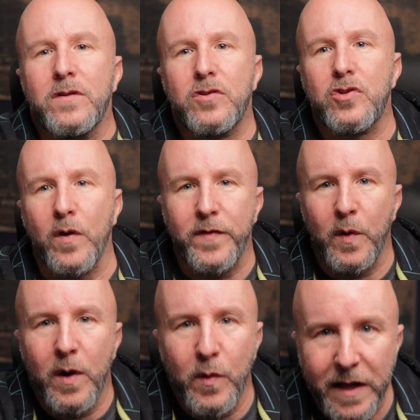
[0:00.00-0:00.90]
start
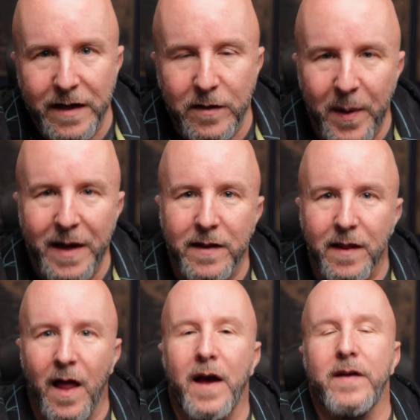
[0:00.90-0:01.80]
their own independent
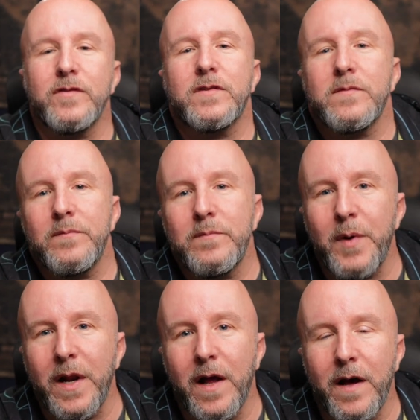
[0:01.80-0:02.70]
lives,
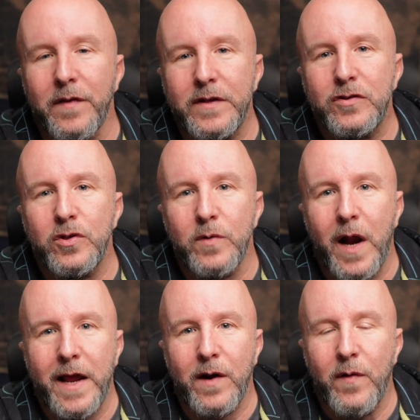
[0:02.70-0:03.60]
but these 2 are
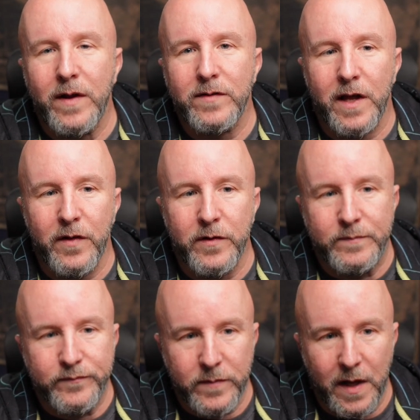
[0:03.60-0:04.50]
hanging around together,
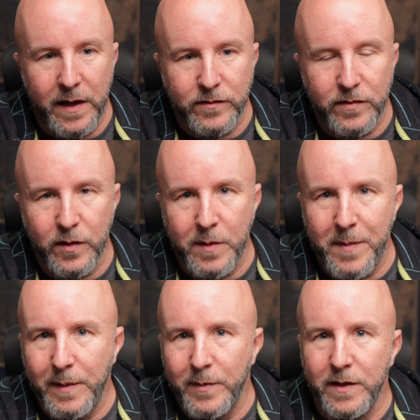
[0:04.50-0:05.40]
and so they
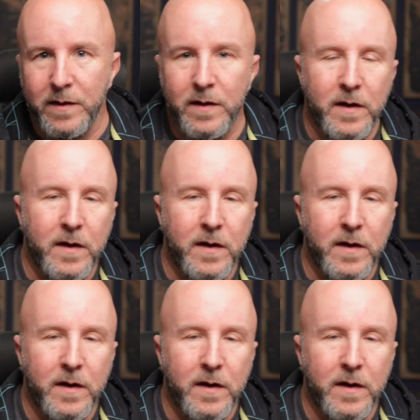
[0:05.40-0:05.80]
may be